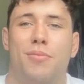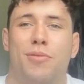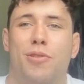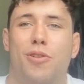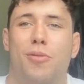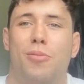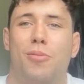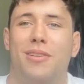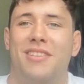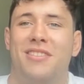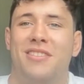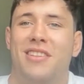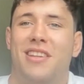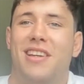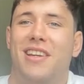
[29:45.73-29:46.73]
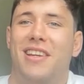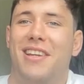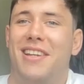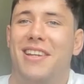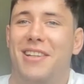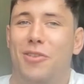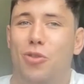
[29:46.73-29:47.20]
Probably
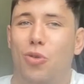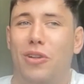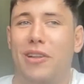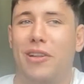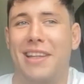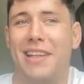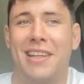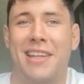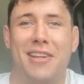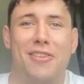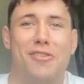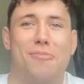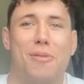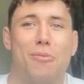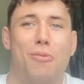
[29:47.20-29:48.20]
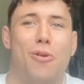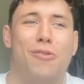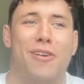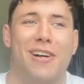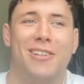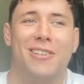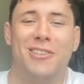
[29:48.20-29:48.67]
say "Don't Delete the Kisses" by
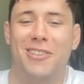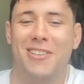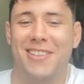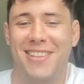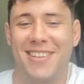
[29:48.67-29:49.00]
Wolf Alice.